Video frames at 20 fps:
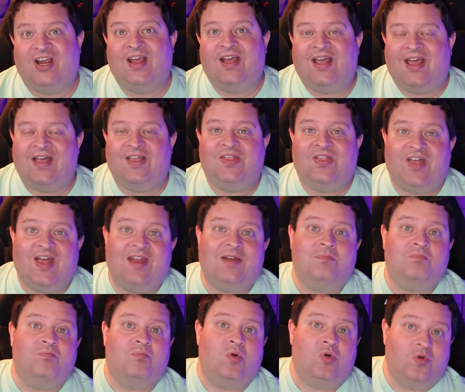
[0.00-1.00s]
and
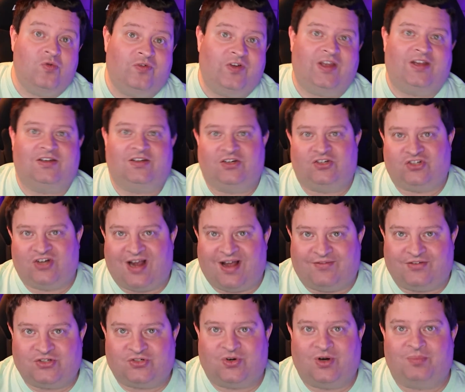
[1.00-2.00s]
then moving to
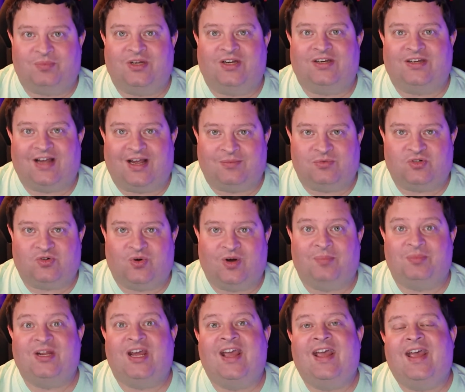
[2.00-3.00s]
JavaScript and
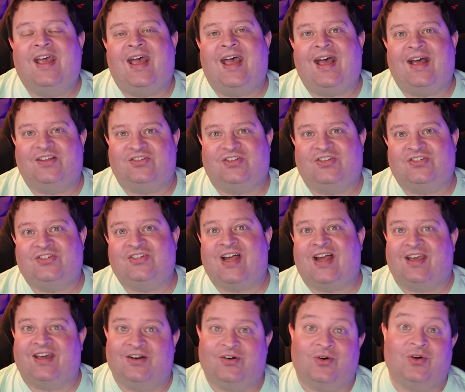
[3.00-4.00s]
TypeScript as a
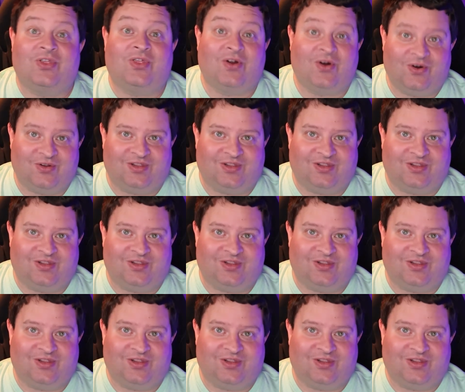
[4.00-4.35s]
second or third